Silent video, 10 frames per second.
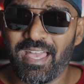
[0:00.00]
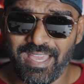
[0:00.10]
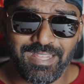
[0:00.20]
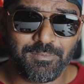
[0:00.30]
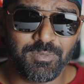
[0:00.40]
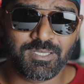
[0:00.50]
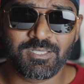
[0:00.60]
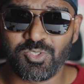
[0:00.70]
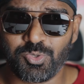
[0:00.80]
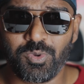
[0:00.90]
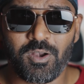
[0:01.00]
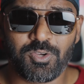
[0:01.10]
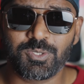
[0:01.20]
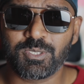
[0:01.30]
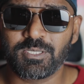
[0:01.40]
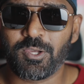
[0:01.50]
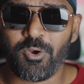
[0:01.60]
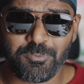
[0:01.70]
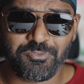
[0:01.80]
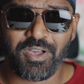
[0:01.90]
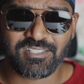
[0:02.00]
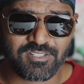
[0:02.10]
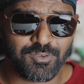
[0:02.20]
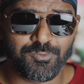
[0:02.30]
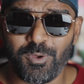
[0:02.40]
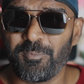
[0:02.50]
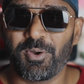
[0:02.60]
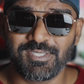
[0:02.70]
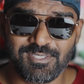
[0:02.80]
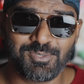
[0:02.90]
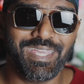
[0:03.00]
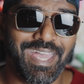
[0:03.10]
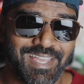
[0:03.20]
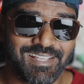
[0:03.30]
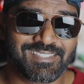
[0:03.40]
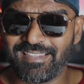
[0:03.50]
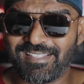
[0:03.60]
enabled to a total crop factor of 1.3x.